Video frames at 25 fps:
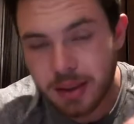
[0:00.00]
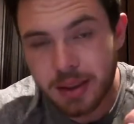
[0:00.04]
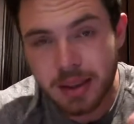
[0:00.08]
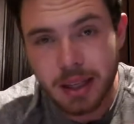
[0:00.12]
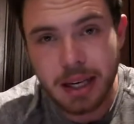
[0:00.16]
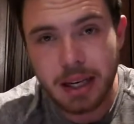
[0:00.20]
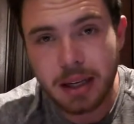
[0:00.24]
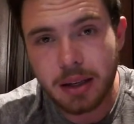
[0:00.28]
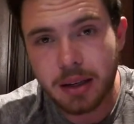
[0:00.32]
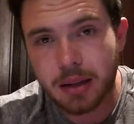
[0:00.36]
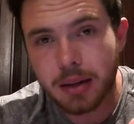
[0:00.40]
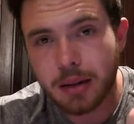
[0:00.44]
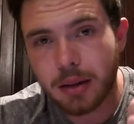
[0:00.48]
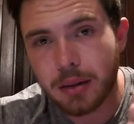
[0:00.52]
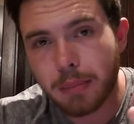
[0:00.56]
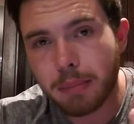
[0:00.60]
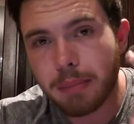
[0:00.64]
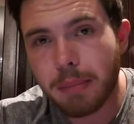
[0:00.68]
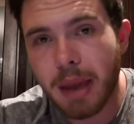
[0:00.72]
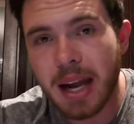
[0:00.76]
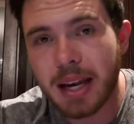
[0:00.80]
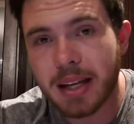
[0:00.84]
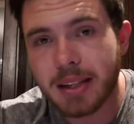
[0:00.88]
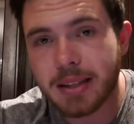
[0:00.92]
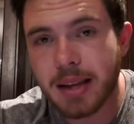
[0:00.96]
think,
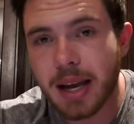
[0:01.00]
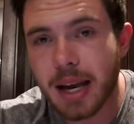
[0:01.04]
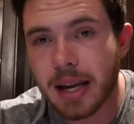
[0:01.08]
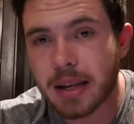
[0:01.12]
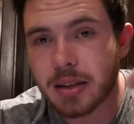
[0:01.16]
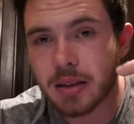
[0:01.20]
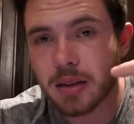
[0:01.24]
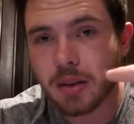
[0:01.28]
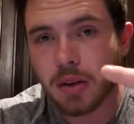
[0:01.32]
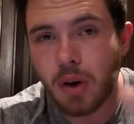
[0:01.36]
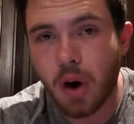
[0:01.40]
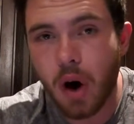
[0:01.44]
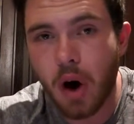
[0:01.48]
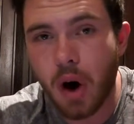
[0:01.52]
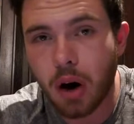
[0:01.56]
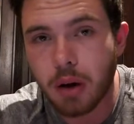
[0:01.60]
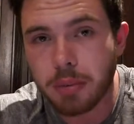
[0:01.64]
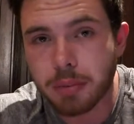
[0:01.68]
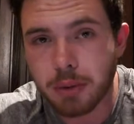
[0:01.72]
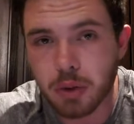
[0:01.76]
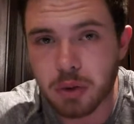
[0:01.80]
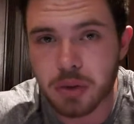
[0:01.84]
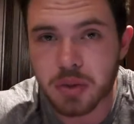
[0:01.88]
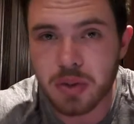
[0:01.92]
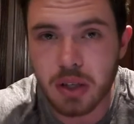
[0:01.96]
meditate,
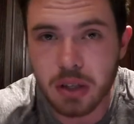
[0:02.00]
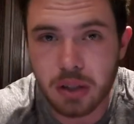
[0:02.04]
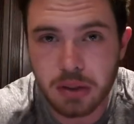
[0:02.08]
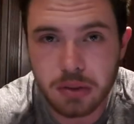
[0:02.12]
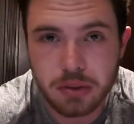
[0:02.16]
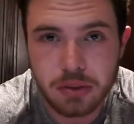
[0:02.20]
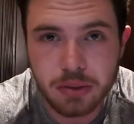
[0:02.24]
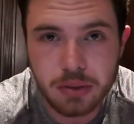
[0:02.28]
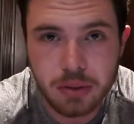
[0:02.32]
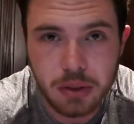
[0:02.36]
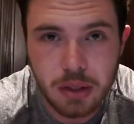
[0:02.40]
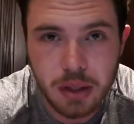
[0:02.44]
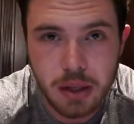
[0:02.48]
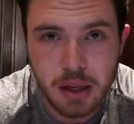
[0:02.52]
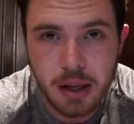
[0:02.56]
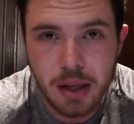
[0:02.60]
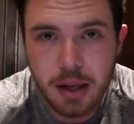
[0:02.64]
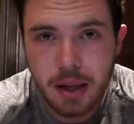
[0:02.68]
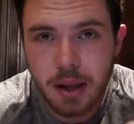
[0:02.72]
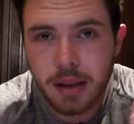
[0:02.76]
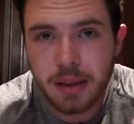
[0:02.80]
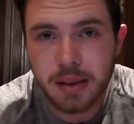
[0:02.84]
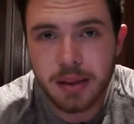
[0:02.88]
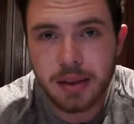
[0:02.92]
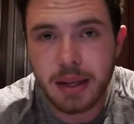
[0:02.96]
calm yourself.
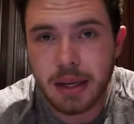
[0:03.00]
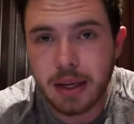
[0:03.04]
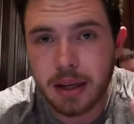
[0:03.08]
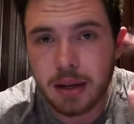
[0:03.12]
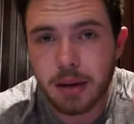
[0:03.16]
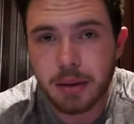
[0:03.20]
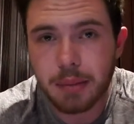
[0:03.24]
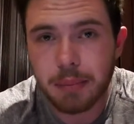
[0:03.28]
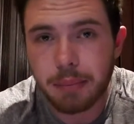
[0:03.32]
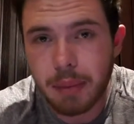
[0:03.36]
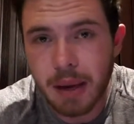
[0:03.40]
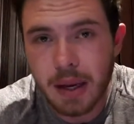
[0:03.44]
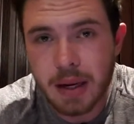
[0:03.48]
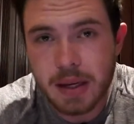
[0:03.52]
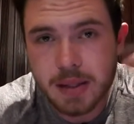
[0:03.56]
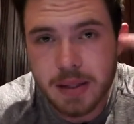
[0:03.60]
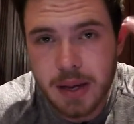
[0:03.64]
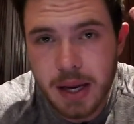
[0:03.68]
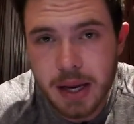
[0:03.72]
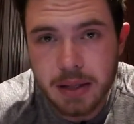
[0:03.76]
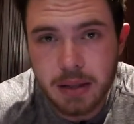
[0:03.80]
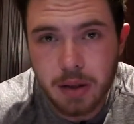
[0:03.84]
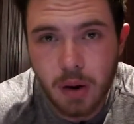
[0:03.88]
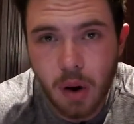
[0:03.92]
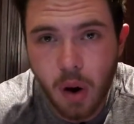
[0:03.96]
Think,
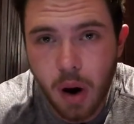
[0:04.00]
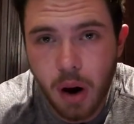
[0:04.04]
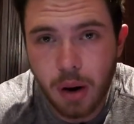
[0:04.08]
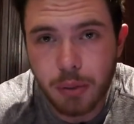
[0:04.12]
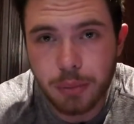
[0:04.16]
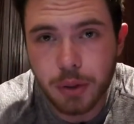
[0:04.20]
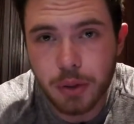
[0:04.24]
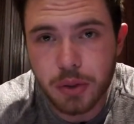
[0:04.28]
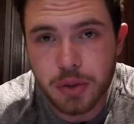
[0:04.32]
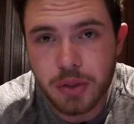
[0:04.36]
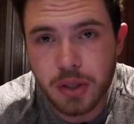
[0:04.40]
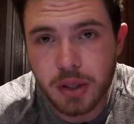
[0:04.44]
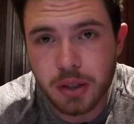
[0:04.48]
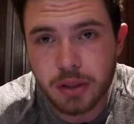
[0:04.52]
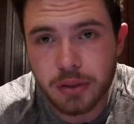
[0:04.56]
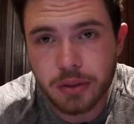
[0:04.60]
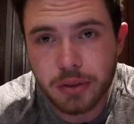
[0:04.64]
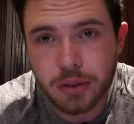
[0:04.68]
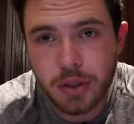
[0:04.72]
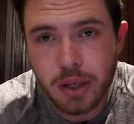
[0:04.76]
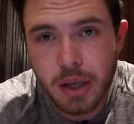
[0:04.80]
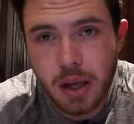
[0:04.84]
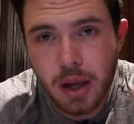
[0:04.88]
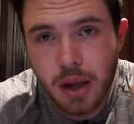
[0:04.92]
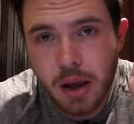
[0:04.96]
meditate, calm yourself.
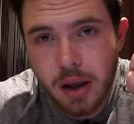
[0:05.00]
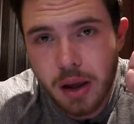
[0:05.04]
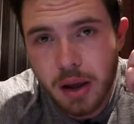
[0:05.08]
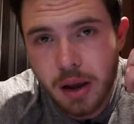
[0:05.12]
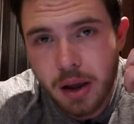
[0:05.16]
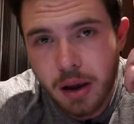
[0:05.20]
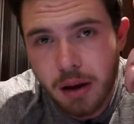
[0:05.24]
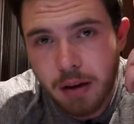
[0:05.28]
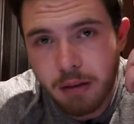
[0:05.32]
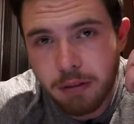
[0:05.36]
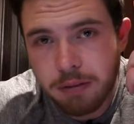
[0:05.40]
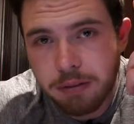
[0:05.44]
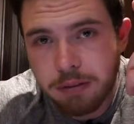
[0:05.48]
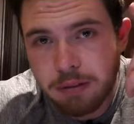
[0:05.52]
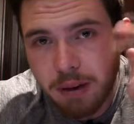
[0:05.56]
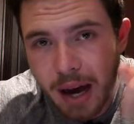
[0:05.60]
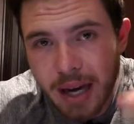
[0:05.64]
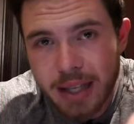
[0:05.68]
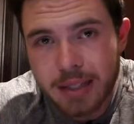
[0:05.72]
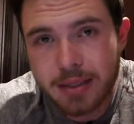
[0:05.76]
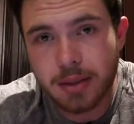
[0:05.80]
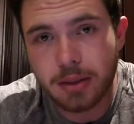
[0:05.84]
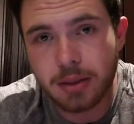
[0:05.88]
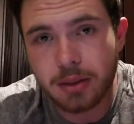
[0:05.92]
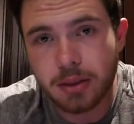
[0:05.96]

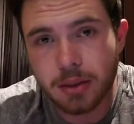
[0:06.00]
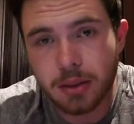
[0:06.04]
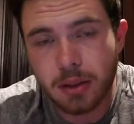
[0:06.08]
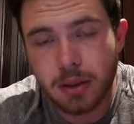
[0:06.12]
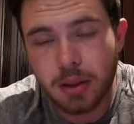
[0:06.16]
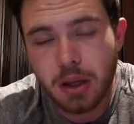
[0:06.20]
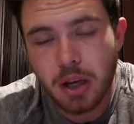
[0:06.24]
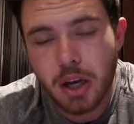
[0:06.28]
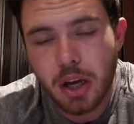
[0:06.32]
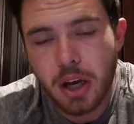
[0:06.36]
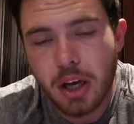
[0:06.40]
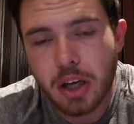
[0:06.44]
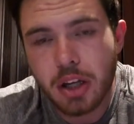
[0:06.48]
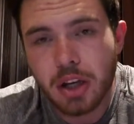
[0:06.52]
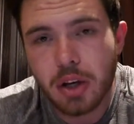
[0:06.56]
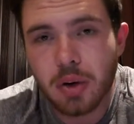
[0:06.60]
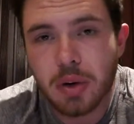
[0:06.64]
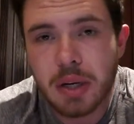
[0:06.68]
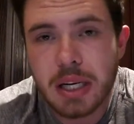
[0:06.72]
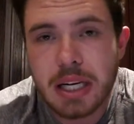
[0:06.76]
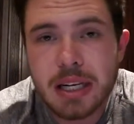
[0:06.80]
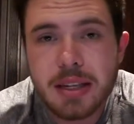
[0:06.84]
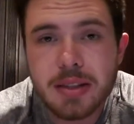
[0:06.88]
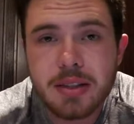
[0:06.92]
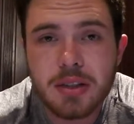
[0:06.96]
Vital you
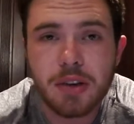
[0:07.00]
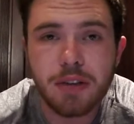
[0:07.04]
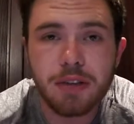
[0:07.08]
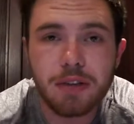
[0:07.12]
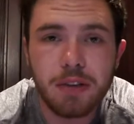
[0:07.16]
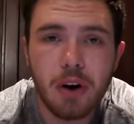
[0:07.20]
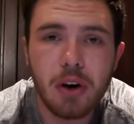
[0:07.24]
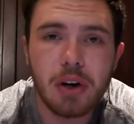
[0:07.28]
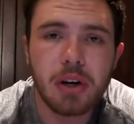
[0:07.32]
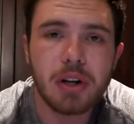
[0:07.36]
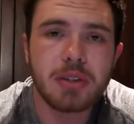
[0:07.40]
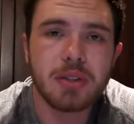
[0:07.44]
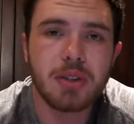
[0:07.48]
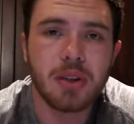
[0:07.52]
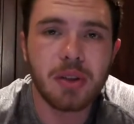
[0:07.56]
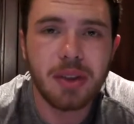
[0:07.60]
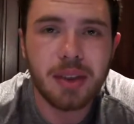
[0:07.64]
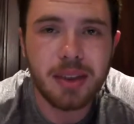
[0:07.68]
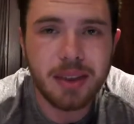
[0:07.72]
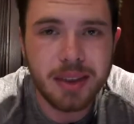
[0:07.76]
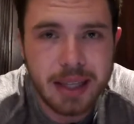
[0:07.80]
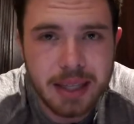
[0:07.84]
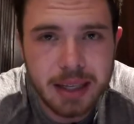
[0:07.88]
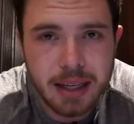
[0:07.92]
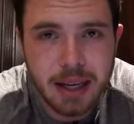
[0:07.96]
need to focus on
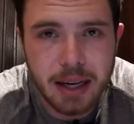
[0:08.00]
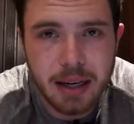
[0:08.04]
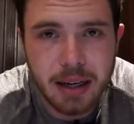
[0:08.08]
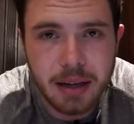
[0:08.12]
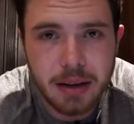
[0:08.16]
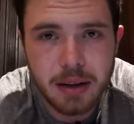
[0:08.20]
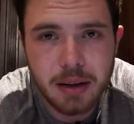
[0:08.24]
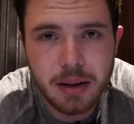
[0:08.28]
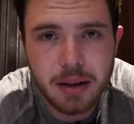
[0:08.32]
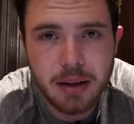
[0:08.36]
thinking.